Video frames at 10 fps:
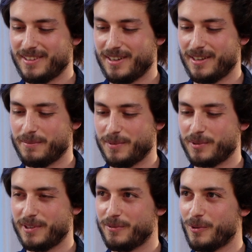I'm
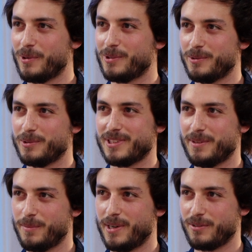looking forward to do
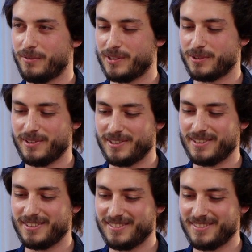some
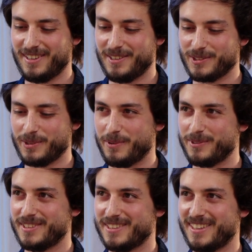microvascular
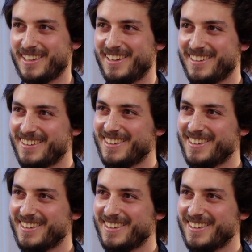anastomosis again,